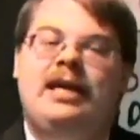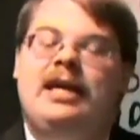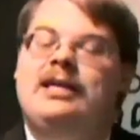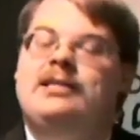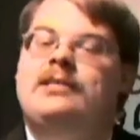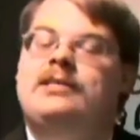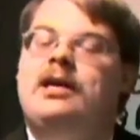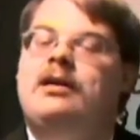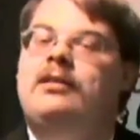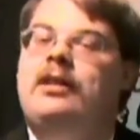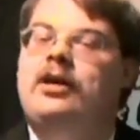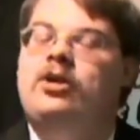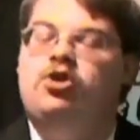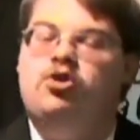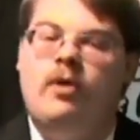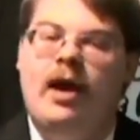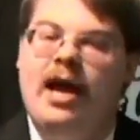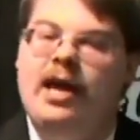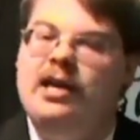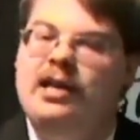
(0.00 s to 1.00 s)
it's not like
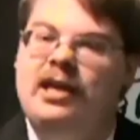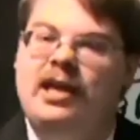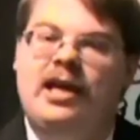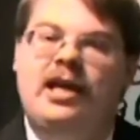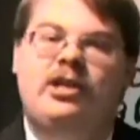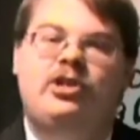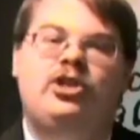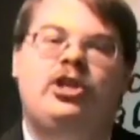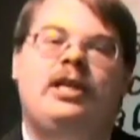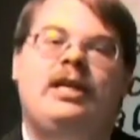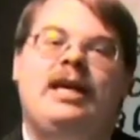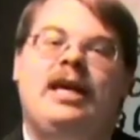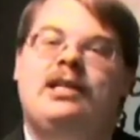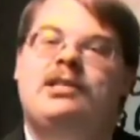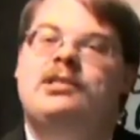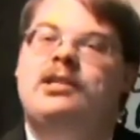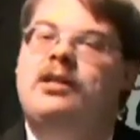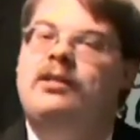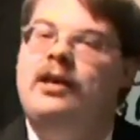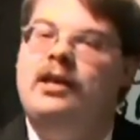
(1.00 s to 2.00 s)
Dragon Age,
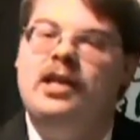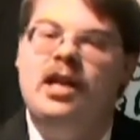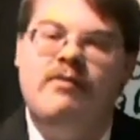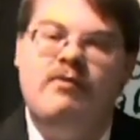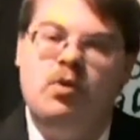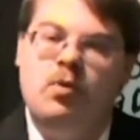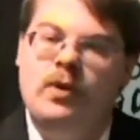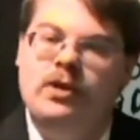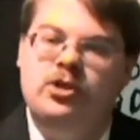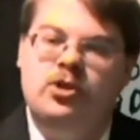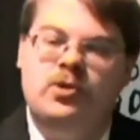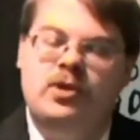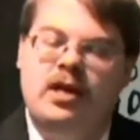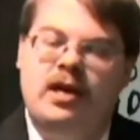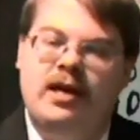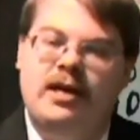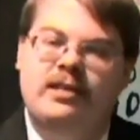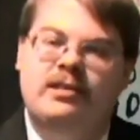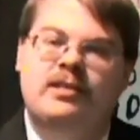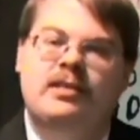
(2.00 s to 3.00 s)
it's not like Neverwinter
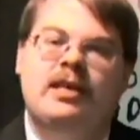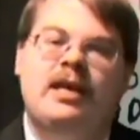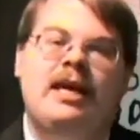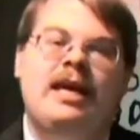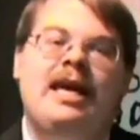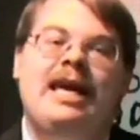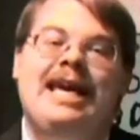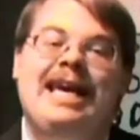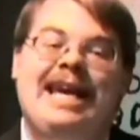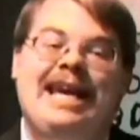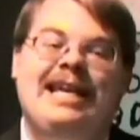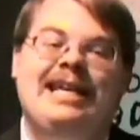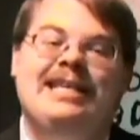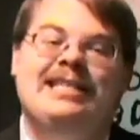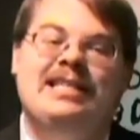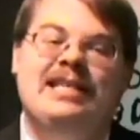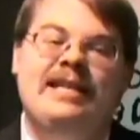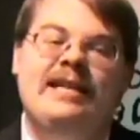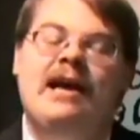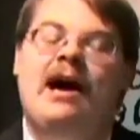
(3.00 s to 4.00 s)
Nights. It
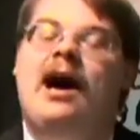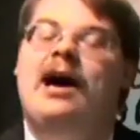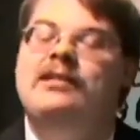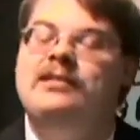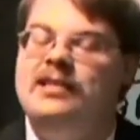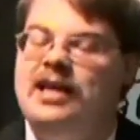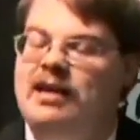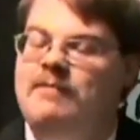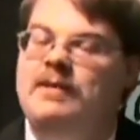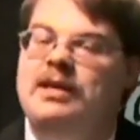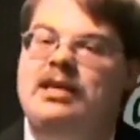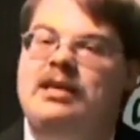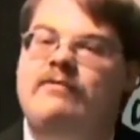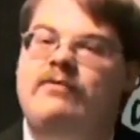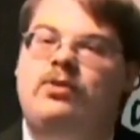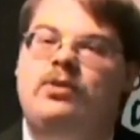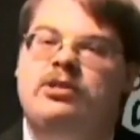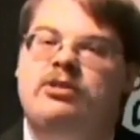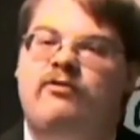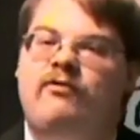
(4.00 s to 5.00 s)
is not a
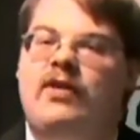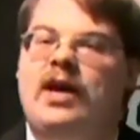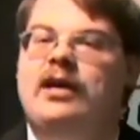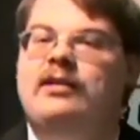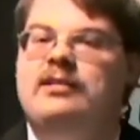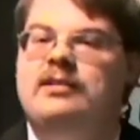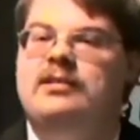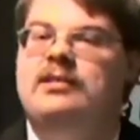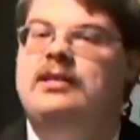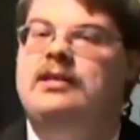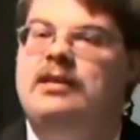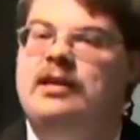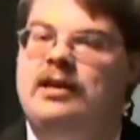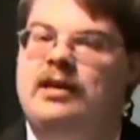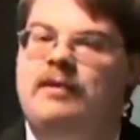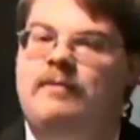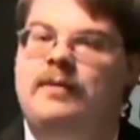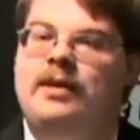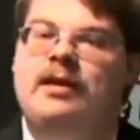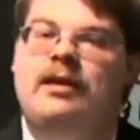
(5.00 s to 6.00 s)
medievalist fantasy game.